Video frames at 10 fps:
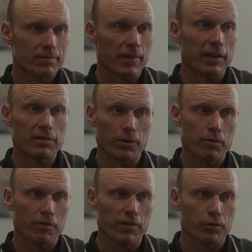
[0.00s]
Less so
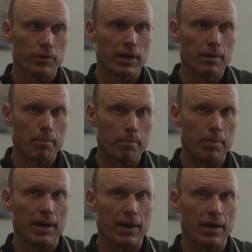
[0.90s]
in refrigerated,
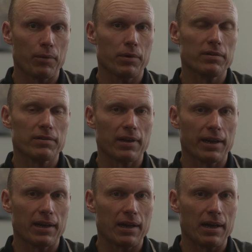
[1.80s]
but I will
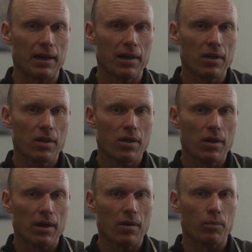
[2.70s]
say
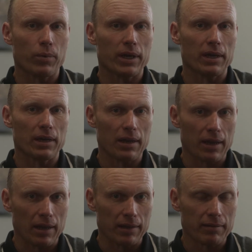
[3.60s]
we
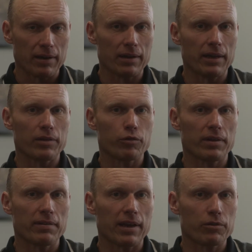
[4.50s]
did a
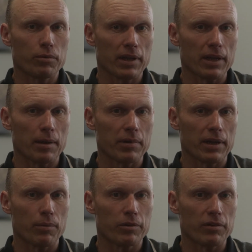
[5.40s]
transaction with a
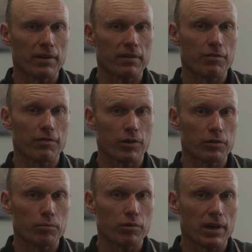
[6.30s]
company which has a
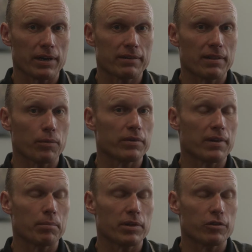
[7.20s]
frozen product that was
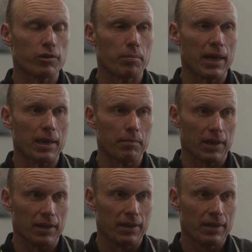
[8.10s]
able to ship ambient,